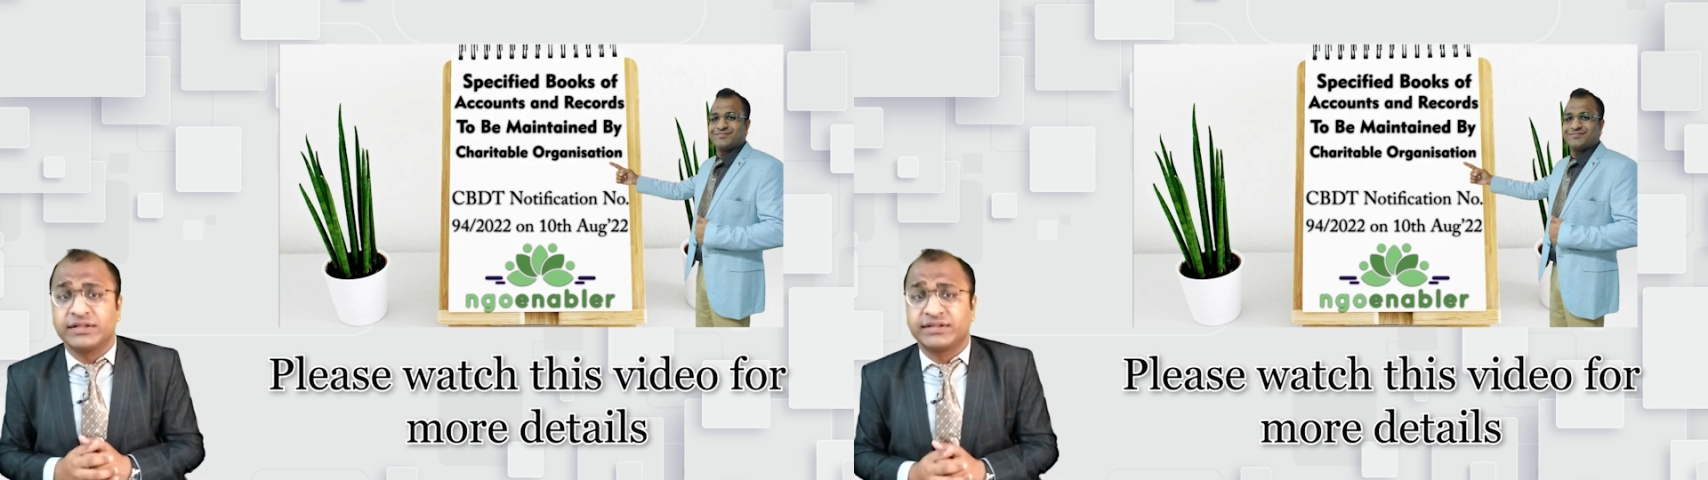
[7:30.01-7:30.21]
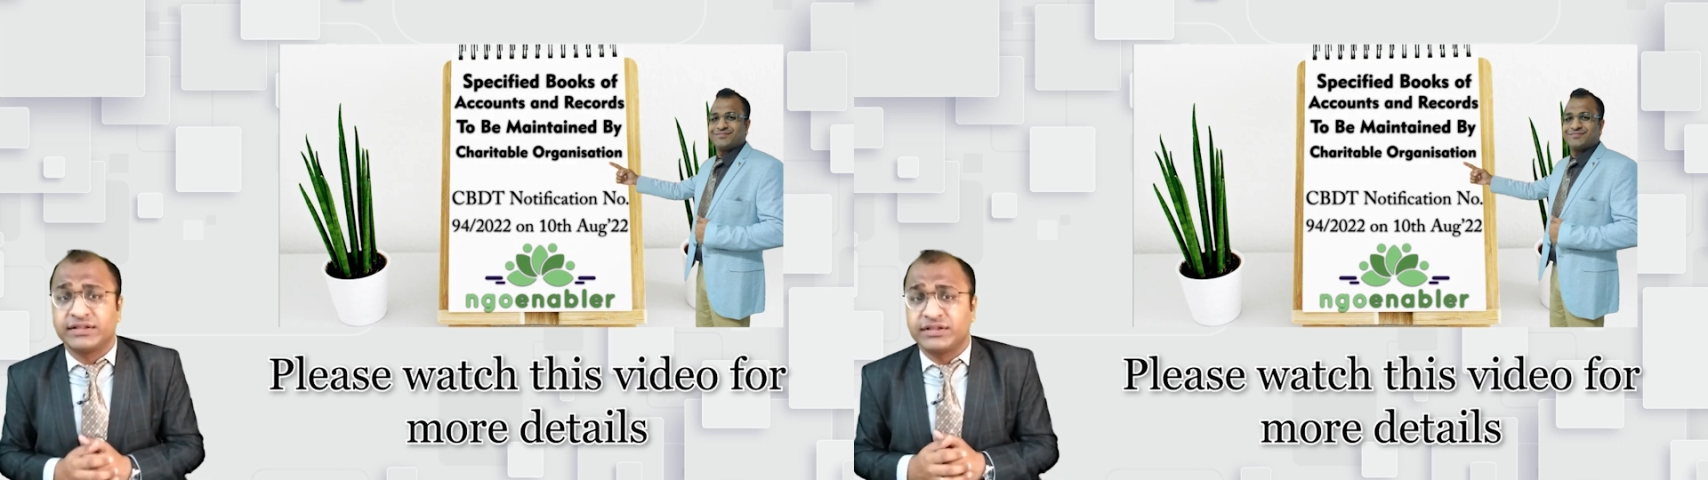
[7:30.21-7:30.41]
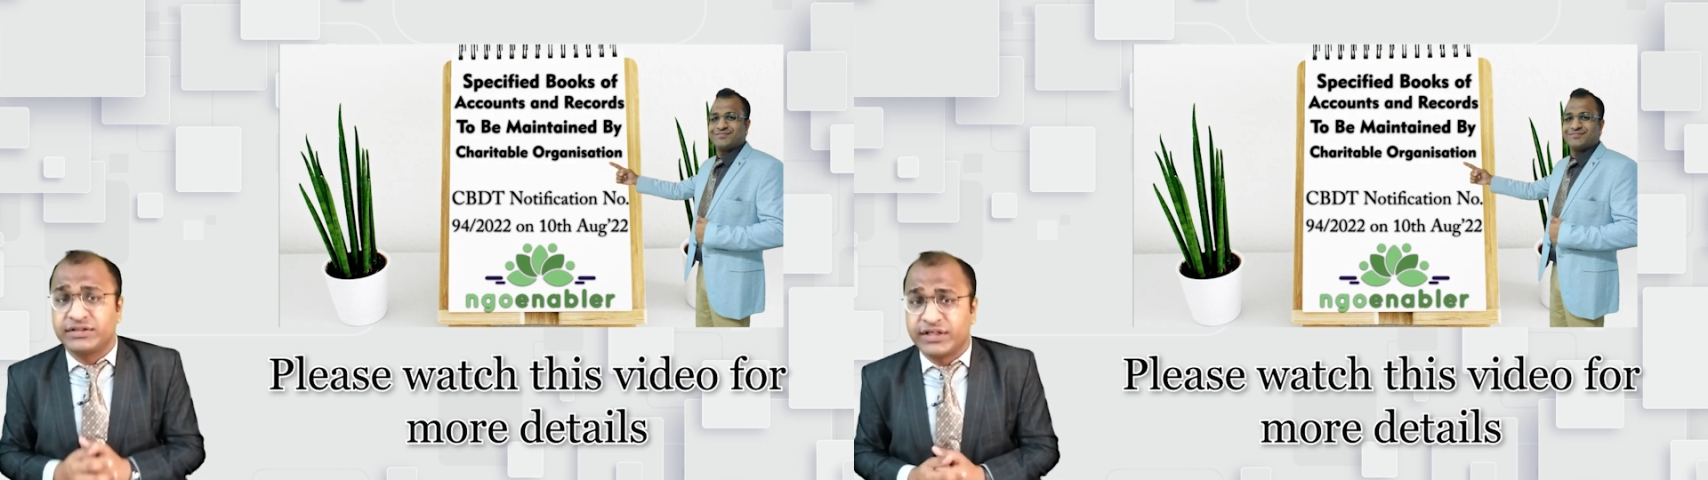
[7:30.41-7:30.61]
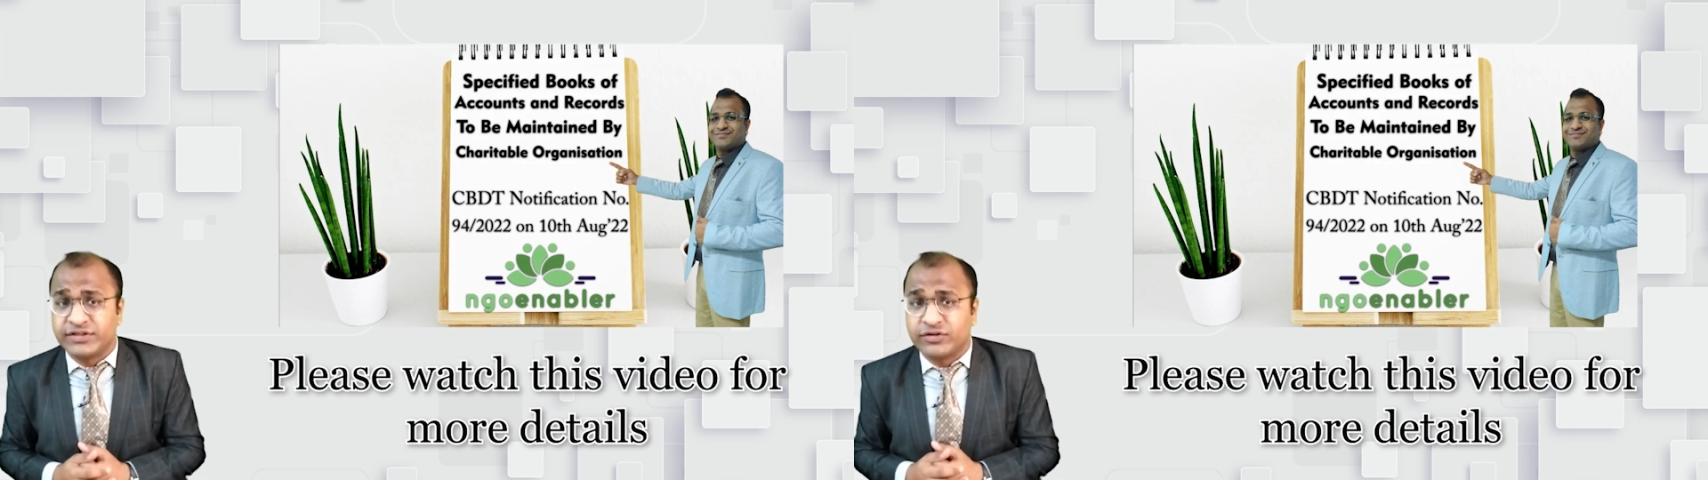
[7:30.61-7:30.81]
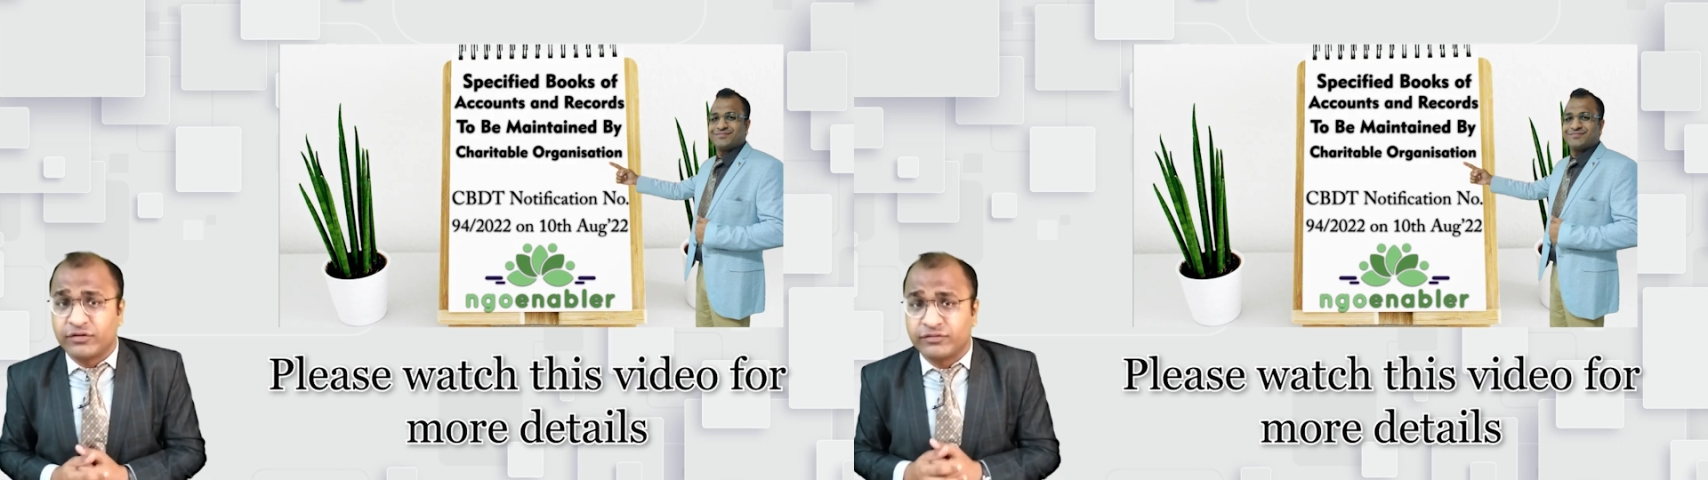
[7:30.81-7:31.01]
such
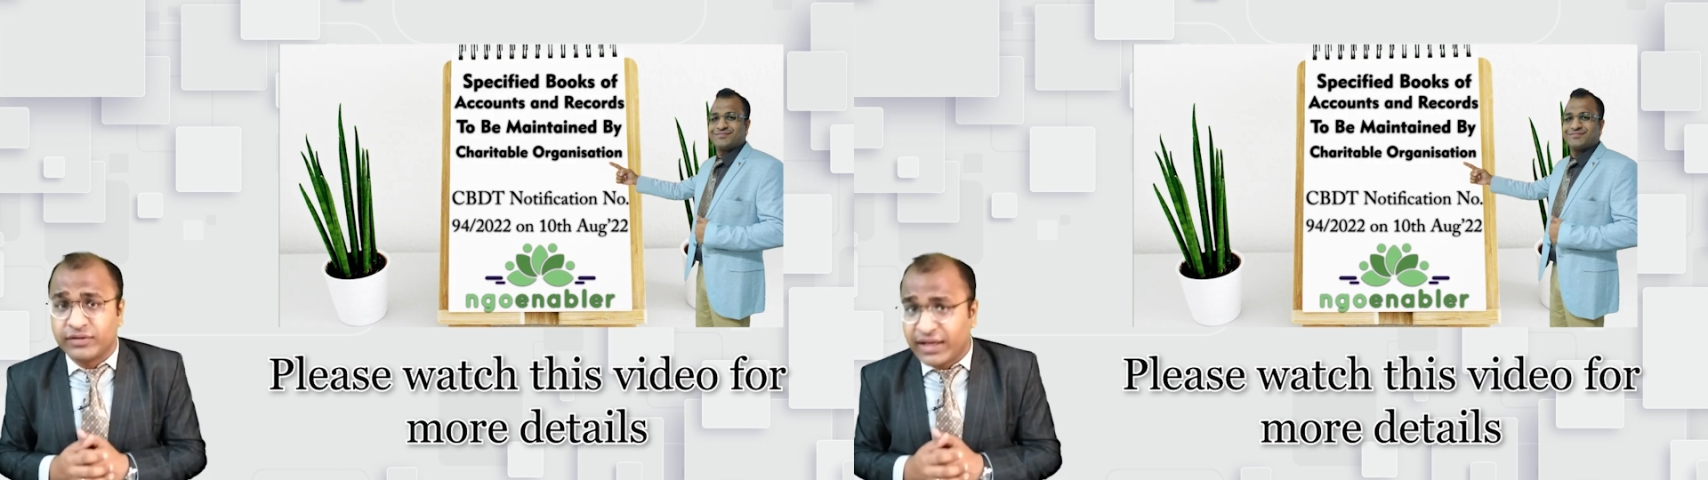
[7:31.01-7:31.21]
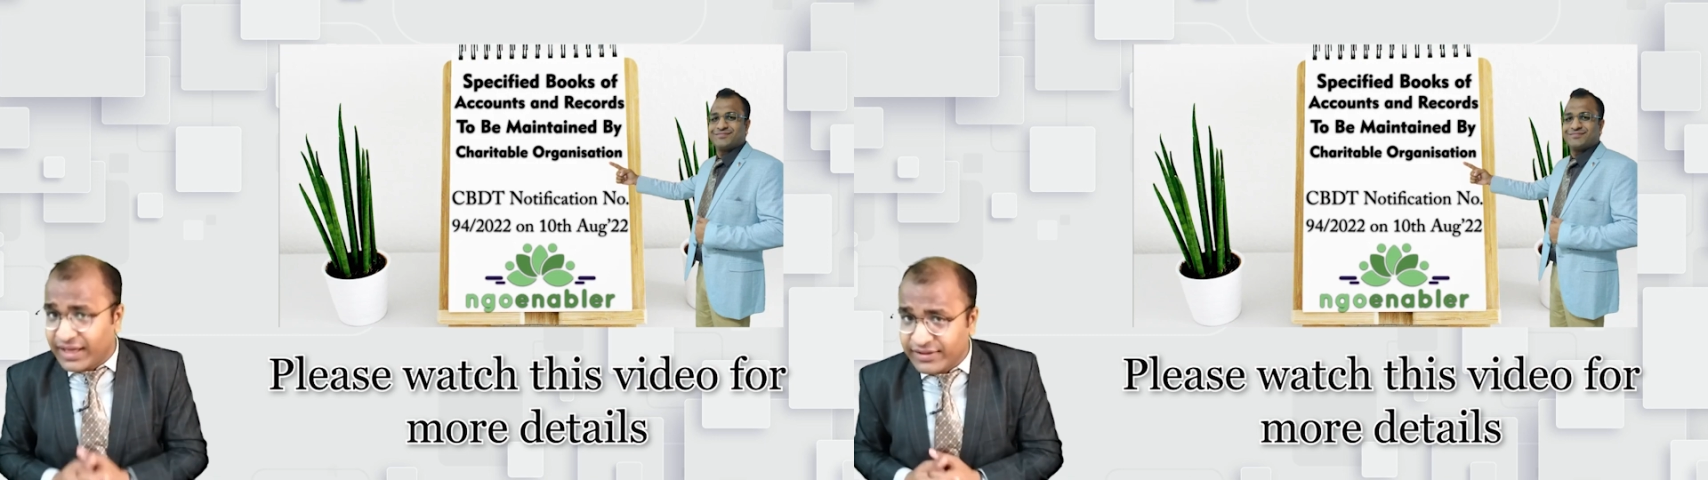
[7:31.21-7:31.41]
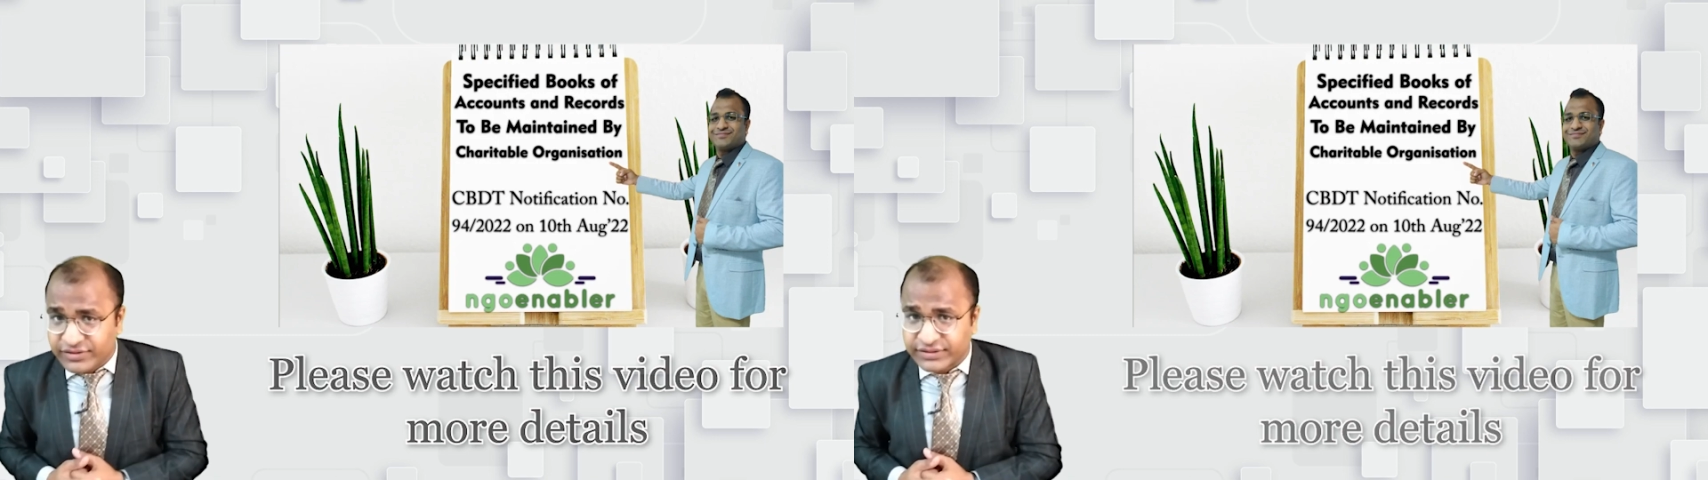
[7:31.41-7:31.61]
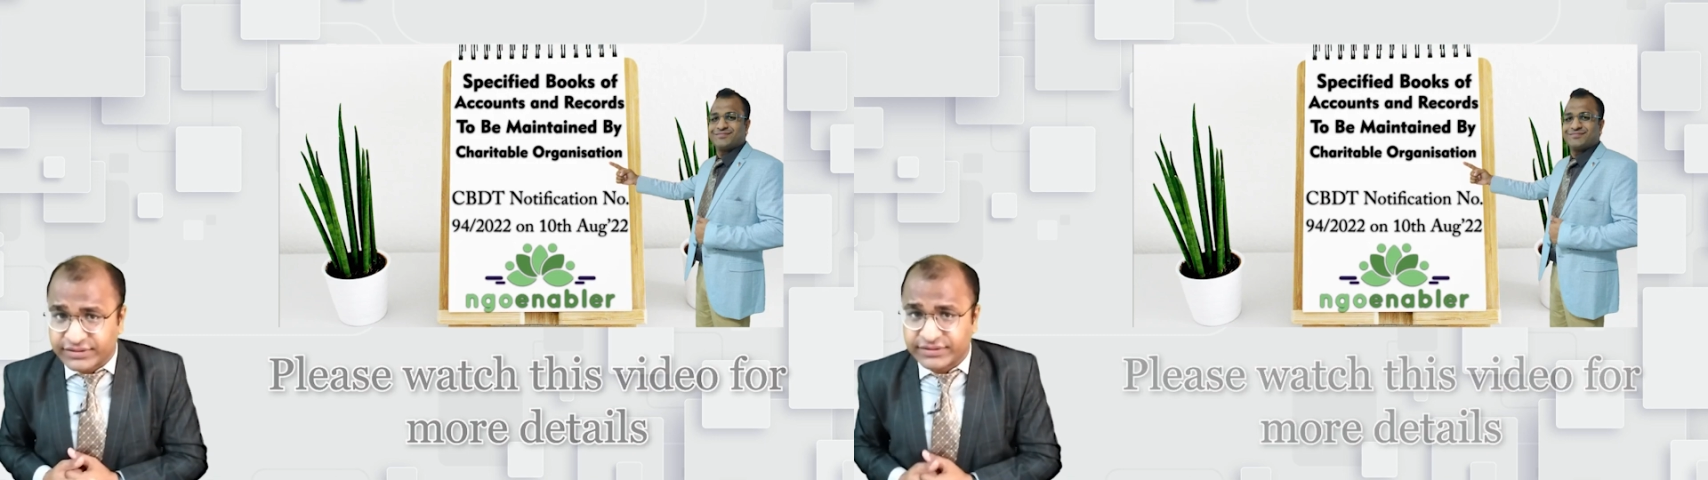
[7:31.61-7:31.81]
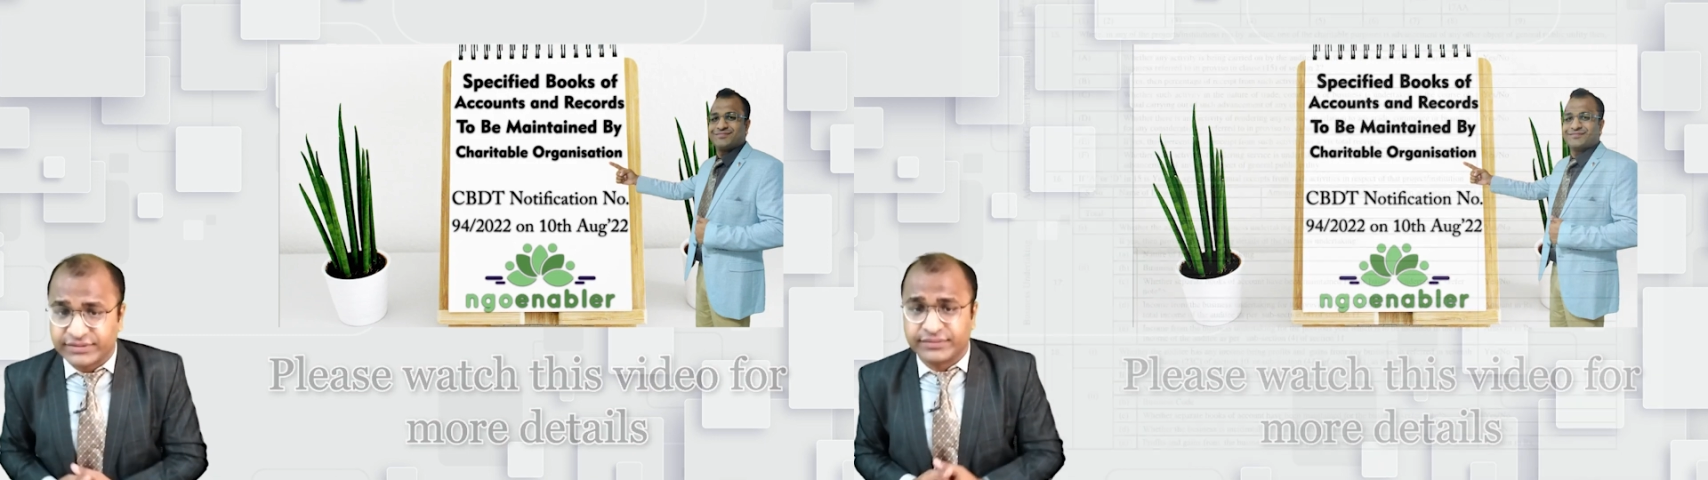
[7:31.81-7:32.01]
change of
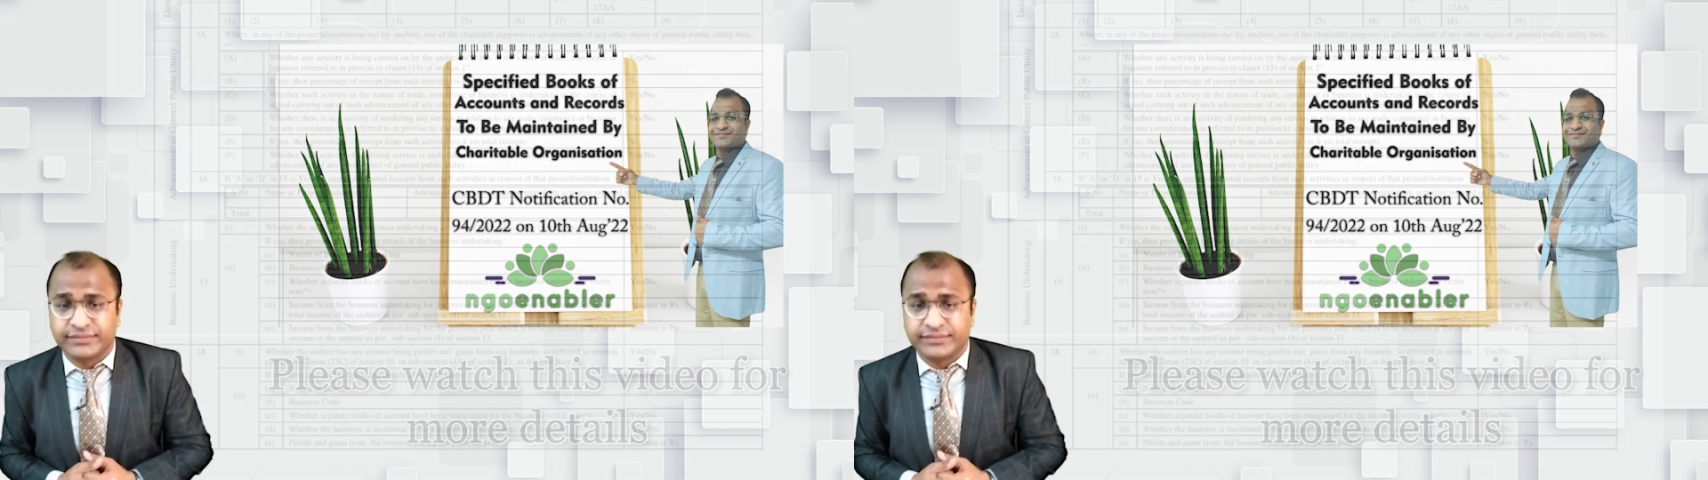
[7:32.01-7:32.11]
address.